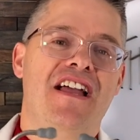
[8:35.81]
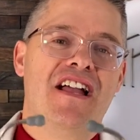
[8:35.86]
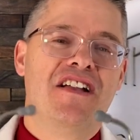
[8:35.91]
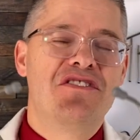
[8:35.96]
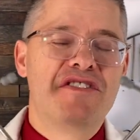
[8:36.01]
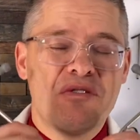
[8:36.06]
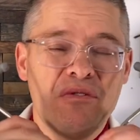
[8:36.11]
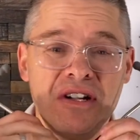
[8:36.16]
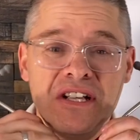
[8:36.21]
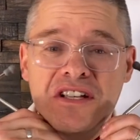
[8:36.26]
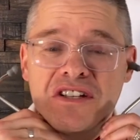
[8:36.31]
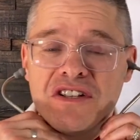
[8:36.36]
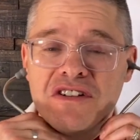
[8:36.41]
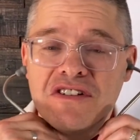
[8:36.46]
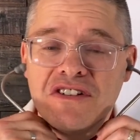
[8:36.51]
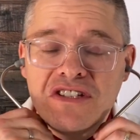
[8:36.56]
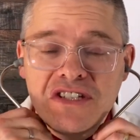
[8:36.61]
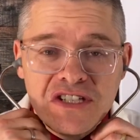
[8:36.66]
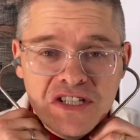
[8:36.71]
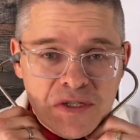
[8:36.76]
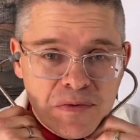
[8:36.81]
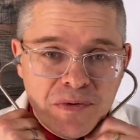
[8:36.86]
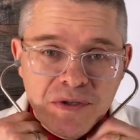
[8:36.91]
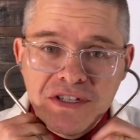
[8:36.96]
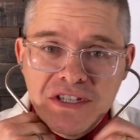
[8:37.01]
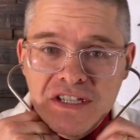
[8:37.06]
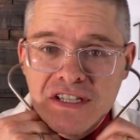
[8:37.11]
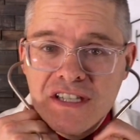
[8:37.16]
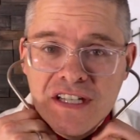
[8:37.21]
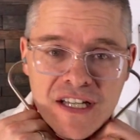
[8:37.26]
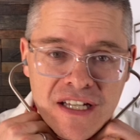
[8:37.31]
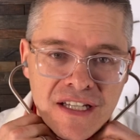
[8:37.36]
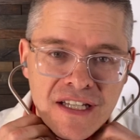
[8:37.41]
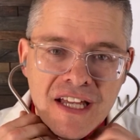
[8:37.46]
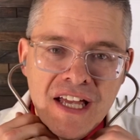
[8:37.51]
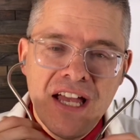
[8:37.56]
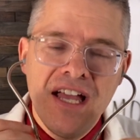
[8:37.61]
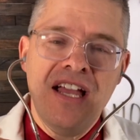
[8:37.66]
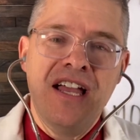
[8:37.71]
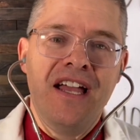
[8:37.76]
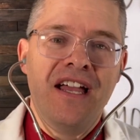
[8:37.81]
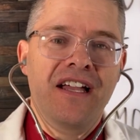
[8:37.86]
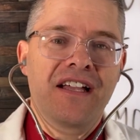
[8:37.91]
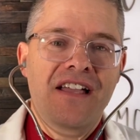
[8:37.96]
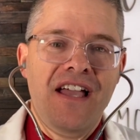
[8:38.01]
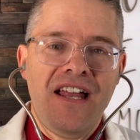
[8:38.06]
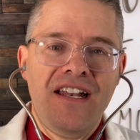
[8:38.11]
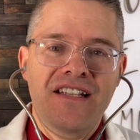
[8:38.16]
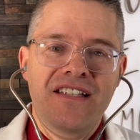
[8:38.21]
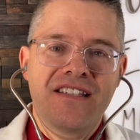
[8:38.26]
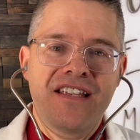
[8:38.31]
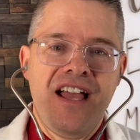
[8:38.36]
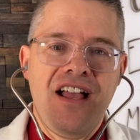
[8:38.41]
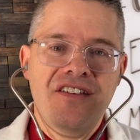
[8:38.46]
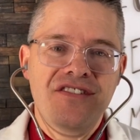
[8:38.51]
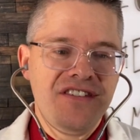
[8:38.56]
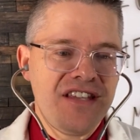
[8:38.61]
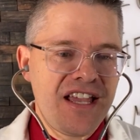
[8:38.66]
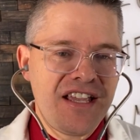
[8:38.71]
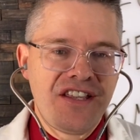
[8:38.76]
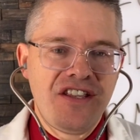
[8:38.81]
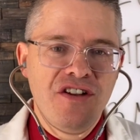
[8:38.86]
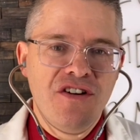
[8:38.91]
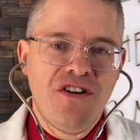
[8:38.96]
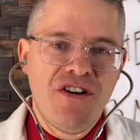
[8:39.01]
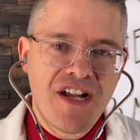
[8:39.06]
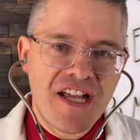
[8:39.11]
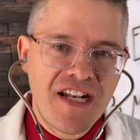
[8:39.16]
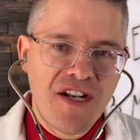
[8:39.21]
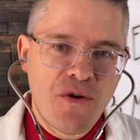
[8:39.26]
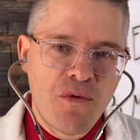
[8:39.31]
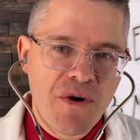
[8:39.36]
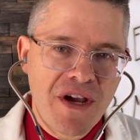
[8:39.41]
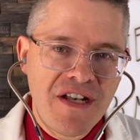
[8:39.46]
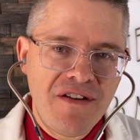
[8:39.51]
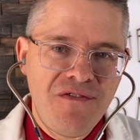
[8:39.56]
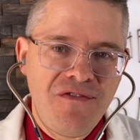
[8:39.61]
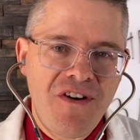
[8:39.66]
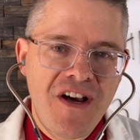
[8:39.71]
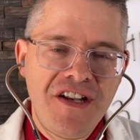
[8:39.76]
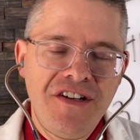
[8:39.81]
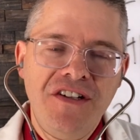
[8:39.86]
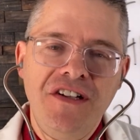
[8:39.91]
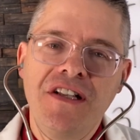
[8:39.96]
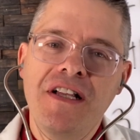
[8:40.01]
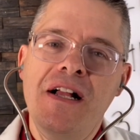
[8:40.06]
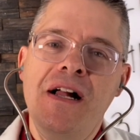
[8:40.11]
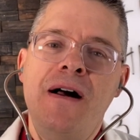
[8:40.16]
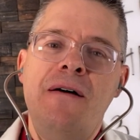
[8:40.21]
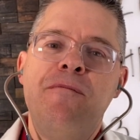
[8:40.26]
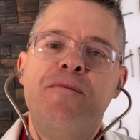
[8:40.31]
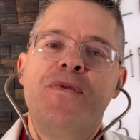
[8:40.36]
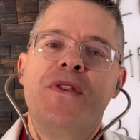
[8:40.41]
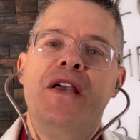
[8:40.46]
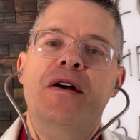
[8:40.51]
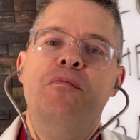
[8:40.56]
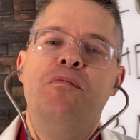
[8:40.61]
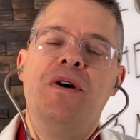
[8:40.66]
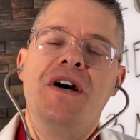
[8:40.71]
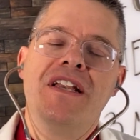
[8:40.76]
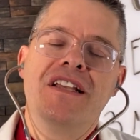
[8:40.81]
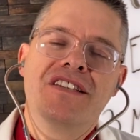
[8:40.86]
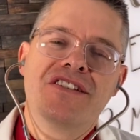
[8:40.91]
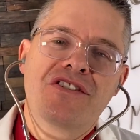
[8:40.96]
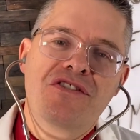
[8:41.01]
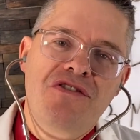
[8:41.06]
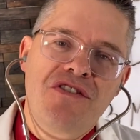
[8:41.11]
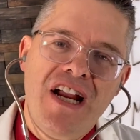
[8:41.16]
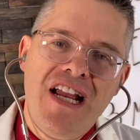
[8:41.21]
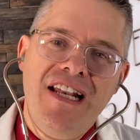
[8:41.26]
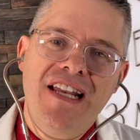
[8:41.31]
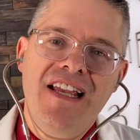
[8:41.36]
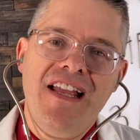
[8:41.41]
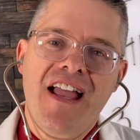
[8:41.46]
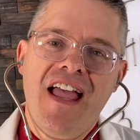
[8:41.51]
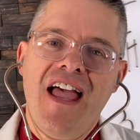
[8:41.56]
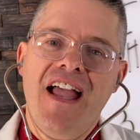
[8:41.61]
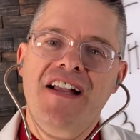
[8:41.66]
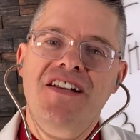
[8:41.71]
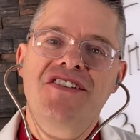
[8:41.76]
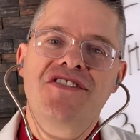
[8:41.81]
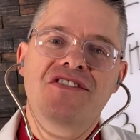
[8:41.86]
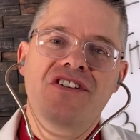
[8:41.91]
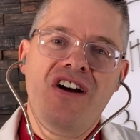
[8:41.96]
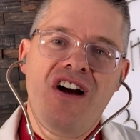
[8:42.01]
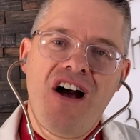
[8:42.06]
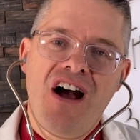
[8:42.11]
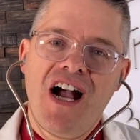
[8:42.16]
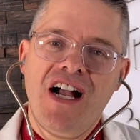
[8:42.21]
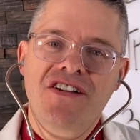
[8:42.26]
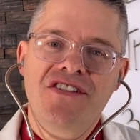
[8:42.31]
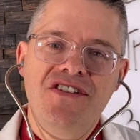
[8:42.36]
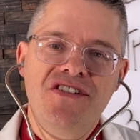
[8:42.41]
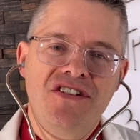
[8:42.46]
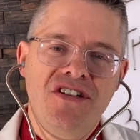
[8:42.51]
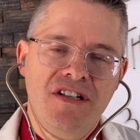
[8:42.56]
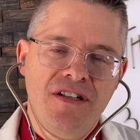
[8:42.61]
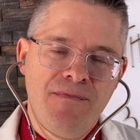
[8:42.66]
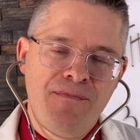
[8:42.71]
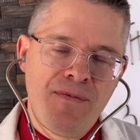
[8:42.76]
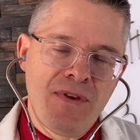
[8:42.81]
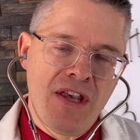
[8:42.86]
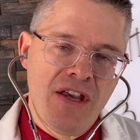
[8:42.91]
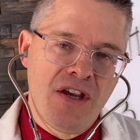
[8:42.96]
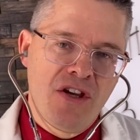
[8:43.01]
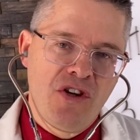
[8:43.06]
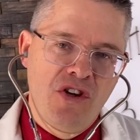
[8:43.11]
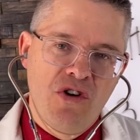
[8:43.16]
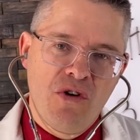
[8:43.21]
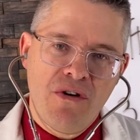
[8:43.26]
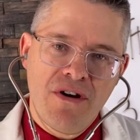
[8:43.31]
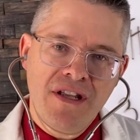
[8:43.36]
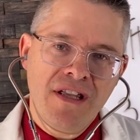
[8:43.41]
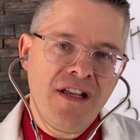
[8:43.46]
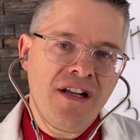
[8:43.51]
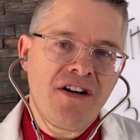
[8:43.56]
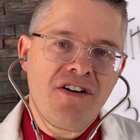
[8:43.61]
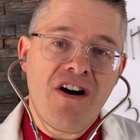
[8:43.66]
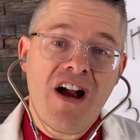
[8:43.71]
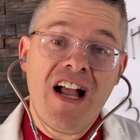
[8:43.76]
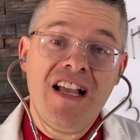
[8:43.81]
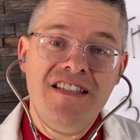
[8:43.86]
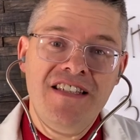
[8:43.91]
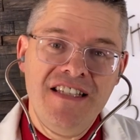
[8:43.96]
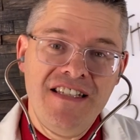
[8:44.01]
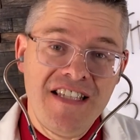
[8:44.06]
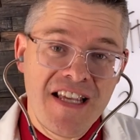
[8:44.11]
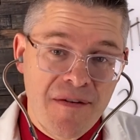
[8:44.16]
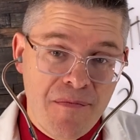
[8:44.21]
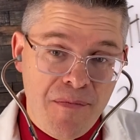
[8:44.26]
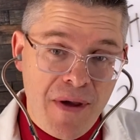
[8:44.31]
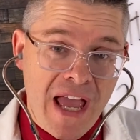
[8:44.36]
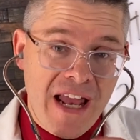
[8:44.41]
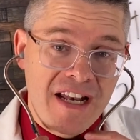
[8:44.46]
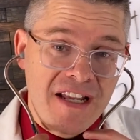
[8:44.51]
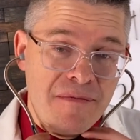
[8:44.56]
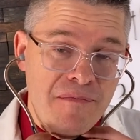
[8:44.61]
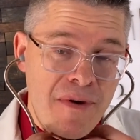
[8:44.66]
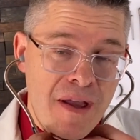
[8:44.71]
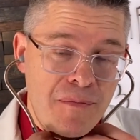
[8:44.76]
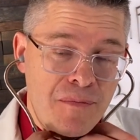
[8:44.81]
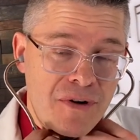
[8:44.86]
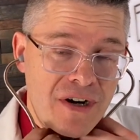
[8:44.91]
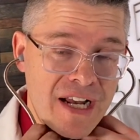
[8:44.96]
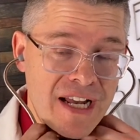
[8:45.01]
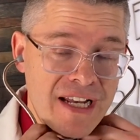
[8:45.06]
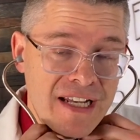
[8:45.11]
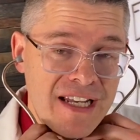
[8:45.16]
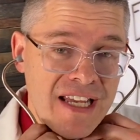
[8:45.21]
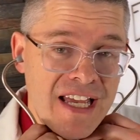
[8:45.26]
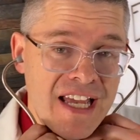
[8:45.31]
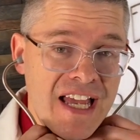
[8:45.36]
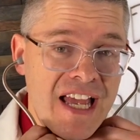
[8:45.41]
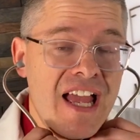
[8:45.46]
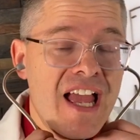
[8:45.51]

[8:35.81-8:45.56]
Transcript: And so what you do is you just put this in. It kind of sounds like you're in a wind funnel, but it's creating extra oxygen going across the tympanic membrane.